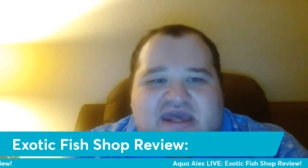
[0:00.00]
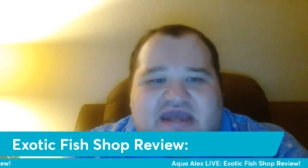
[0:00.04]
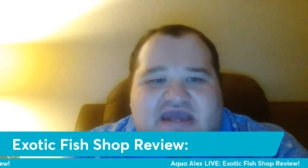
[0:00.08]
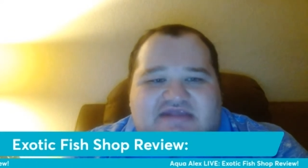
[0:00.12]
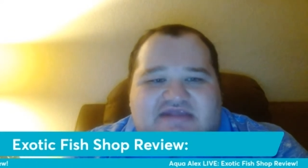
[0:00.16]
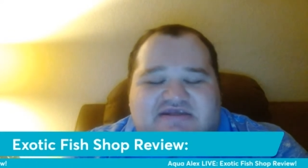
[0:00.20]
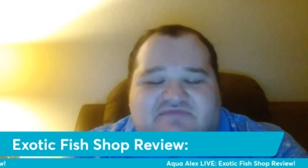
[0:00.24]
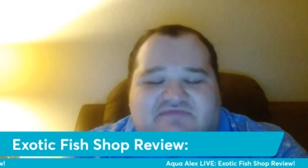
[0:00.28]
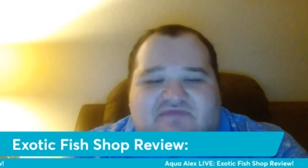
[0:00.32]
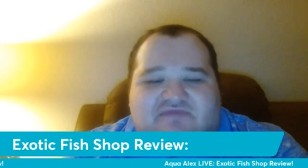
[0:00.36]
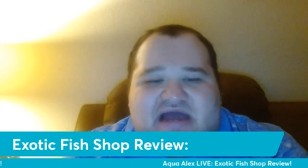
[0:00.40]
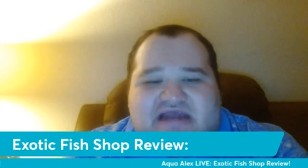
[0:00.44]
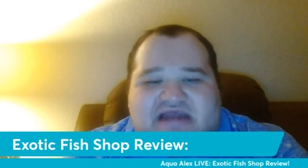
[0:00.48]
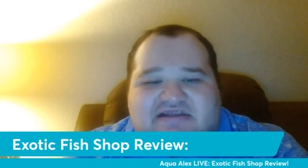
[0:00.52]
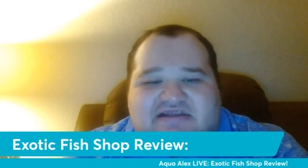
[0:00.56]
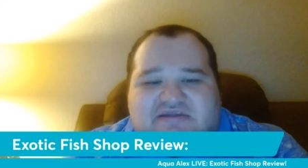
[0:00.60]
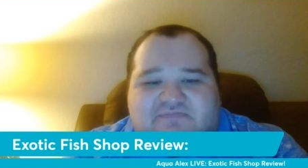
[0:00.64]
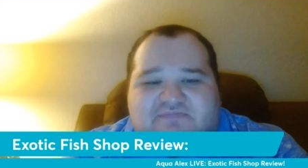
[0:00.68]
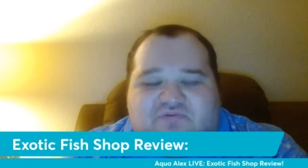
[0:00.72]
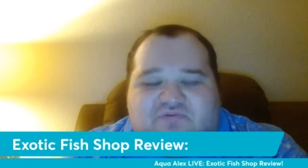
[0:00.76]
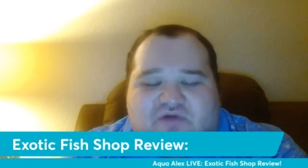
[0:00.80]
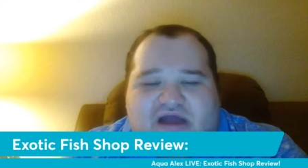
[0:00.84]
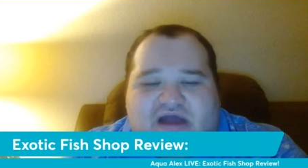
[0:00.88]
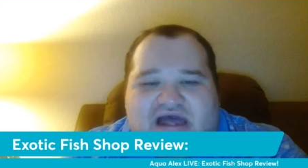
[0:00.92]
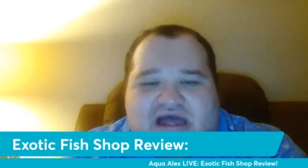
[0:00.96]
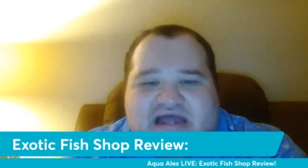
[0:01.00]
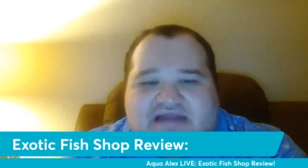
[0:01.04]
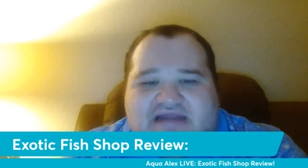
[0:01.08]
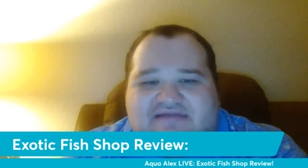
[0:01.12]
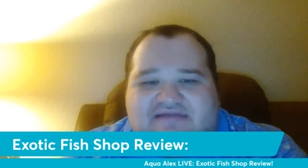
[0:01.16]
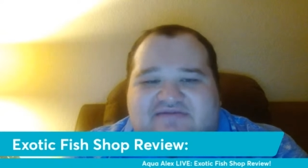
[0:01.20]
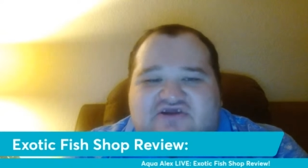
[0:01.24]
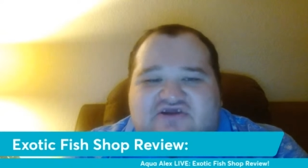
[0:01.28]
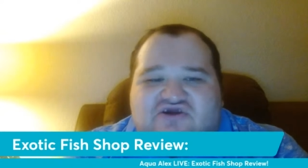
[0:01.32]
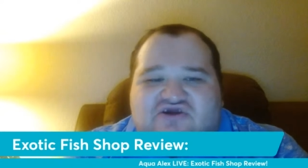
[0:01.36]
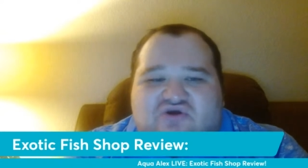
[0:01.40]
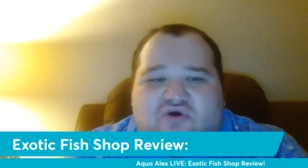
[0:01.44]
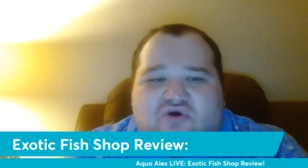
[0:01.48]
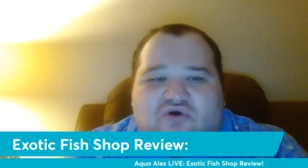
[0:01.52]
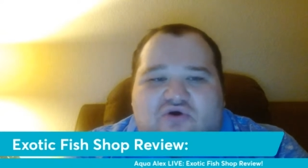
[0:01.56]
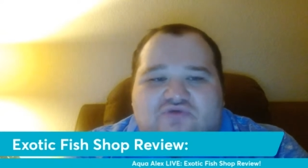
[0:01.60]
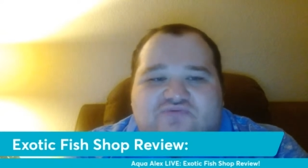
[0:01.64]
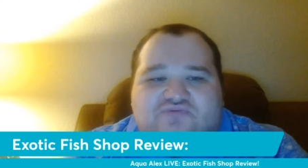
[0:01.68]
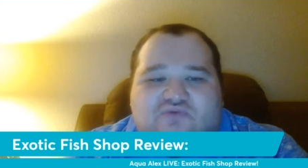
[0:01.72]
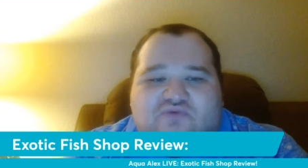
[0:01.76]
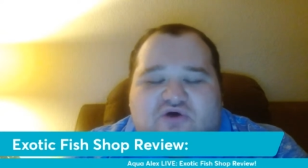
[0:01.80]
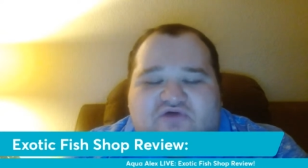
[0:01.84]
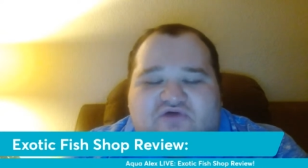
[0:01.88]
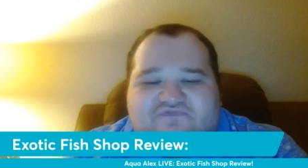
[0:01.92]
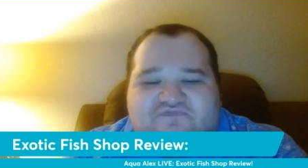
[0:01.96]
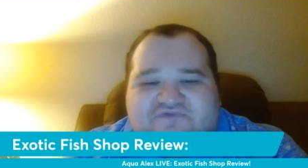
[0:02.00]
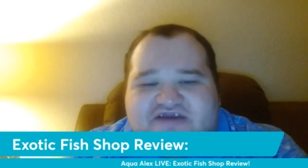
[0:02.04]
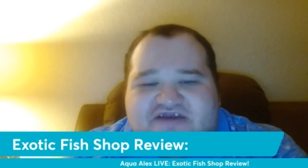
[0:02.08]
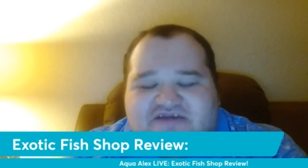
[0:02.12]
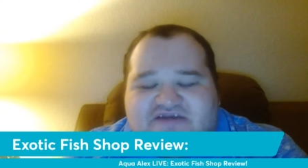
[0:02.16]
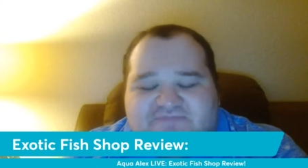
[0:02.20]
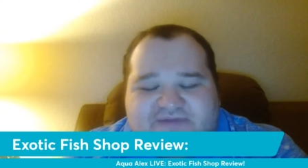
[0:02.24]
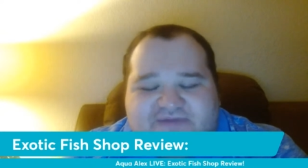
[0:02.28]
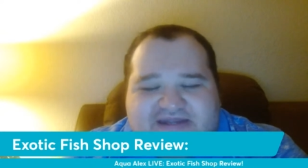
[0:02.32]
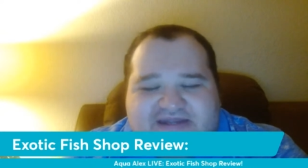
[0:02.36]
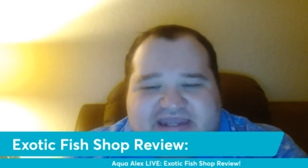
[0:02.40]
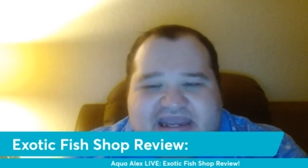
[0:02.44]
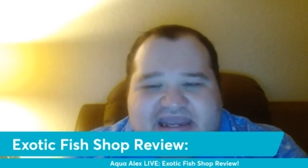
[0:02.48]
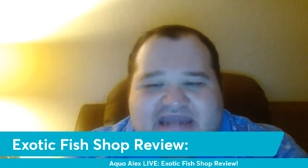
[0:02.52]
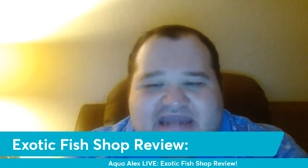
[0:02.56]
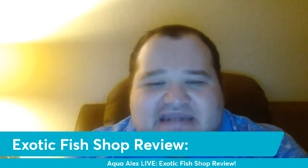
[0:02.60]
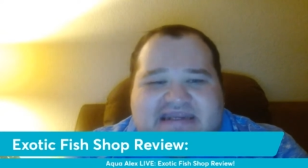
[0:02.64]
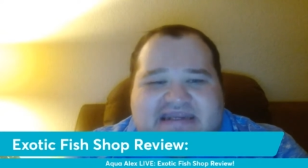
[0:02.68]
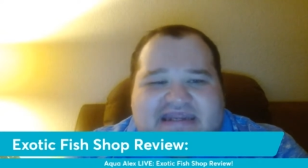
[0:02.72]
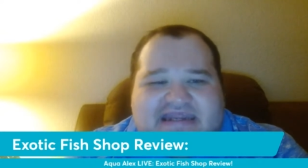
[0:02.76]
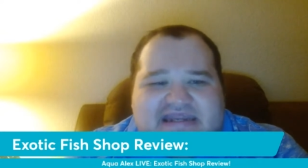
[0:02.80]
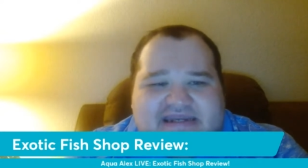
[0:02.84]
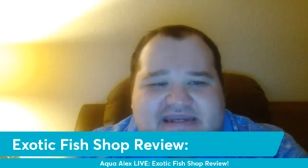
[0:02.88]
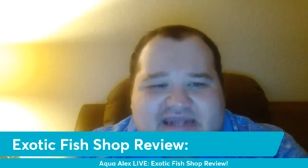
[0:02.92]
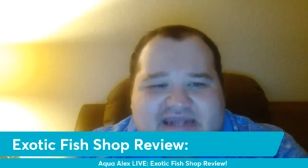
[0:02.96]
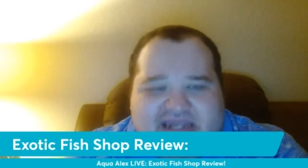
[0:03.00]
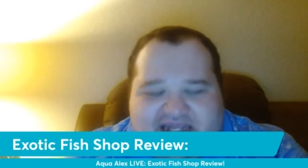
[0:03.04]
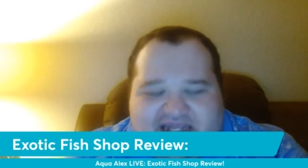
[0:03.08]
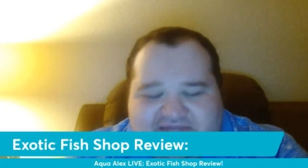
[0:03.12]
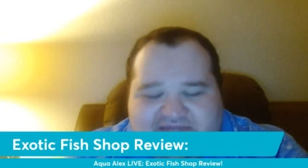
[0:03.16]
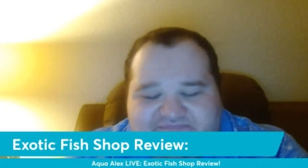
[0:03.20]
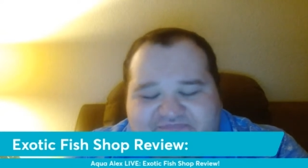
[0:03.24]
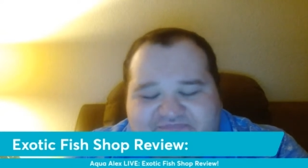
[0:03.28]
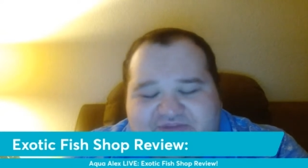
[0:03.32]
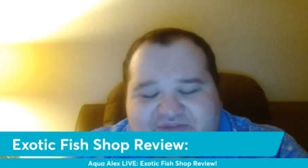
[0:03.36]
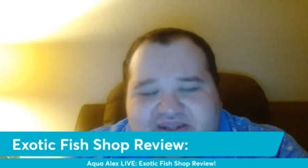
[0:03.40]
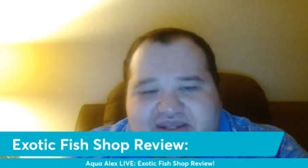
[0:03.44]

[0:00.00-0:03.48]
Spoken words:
and to my surprise, the gold wolffish began eating.